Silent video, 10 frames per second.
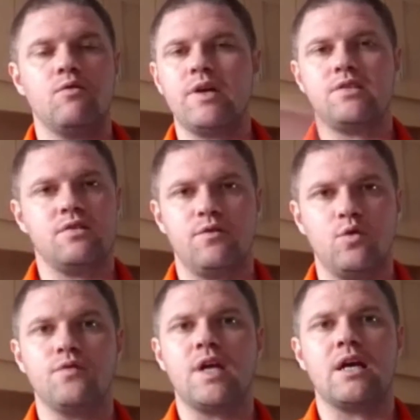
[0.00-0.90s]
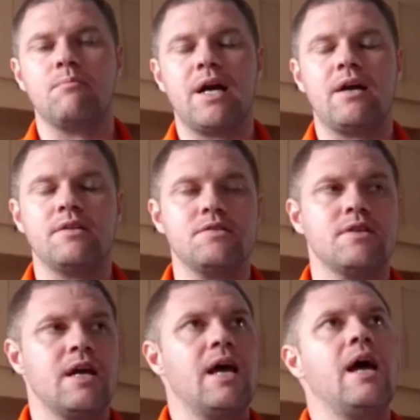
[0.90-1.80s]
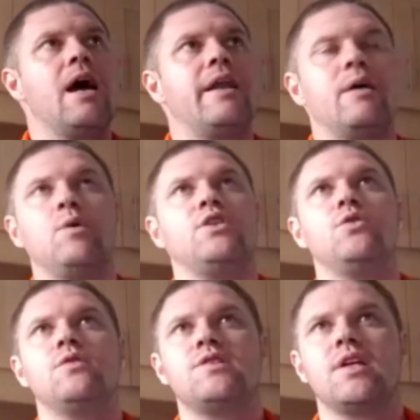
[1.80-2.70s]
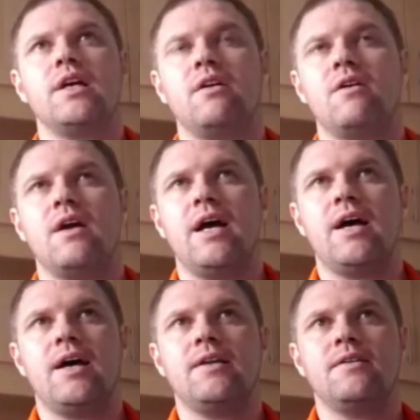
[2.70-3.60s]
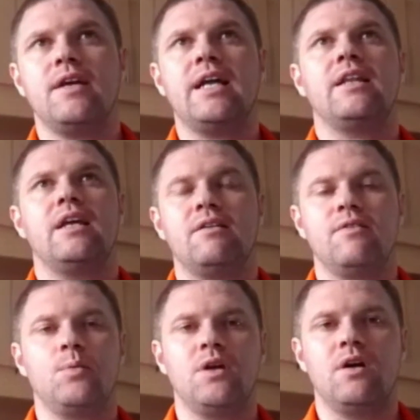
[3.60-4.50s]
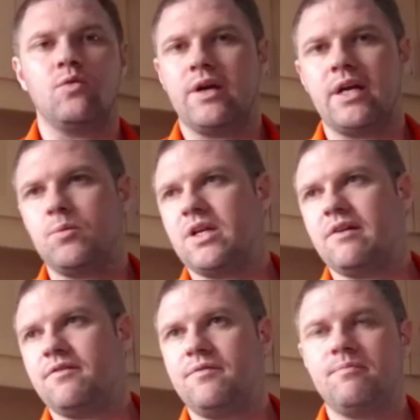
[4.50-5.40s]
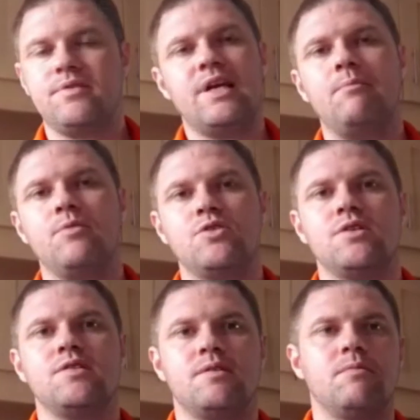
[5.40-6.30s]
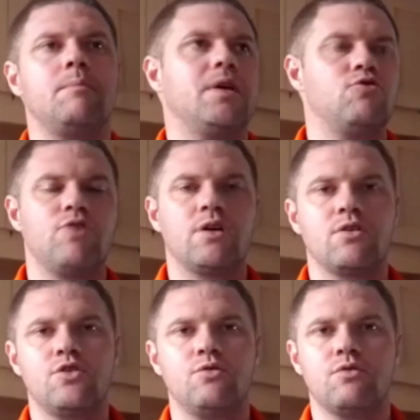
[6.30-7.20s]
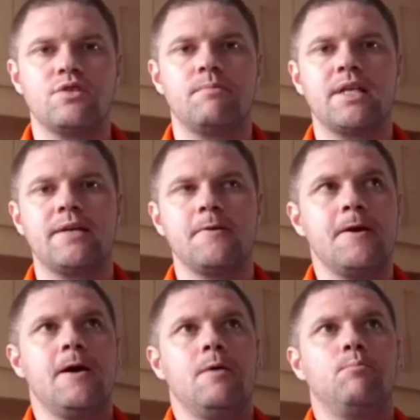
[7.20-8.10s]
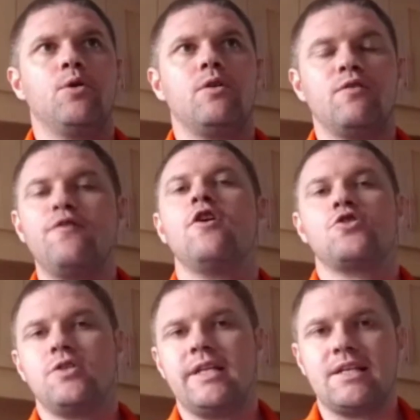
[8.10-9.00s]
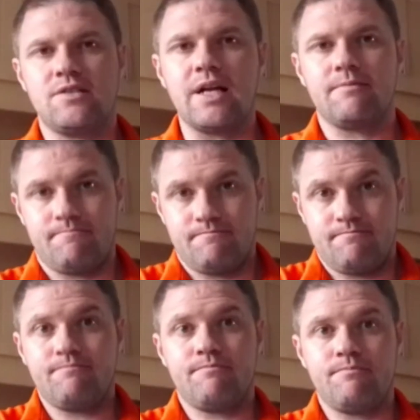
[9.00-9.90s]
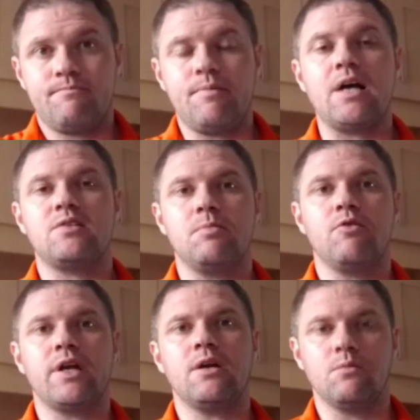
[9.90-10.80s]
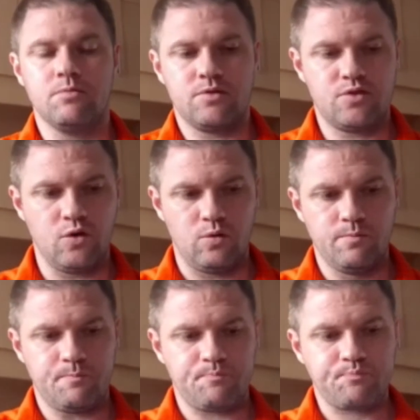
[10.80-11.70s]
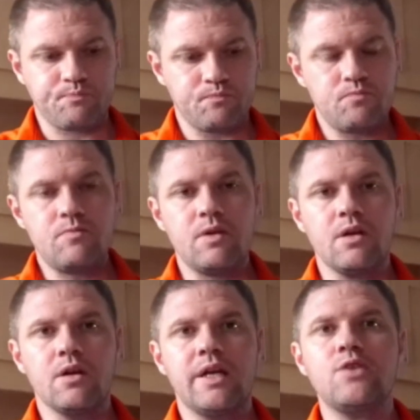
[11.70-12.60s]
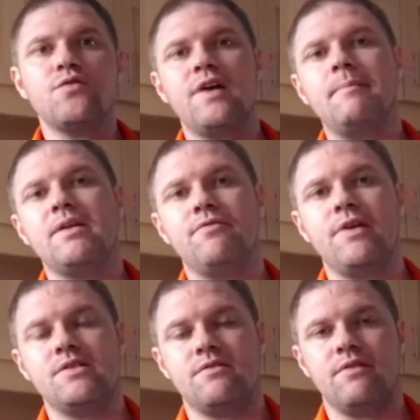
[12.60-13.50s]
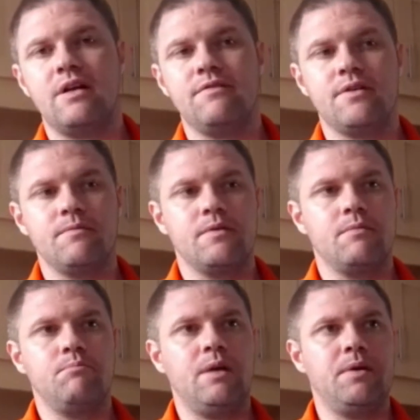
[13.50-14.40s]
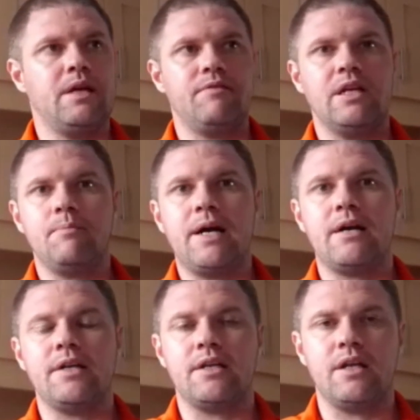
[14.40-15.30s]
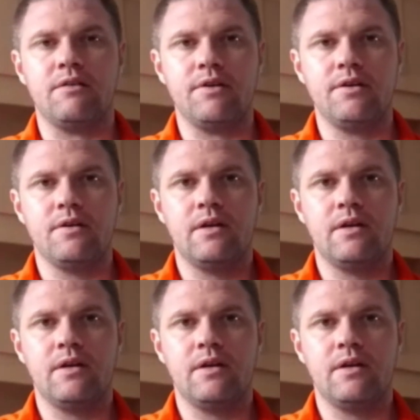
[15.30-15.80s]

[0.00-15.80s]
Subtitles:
rest of you who've taken part in this, and that we'd do this together, and at the end of it we'd all go away and we'd have sandwiches and maybe a drink or two or something like that. But unfortunately that's not possible right now. So get your family and friends involved, maybe have a little party at the end of it,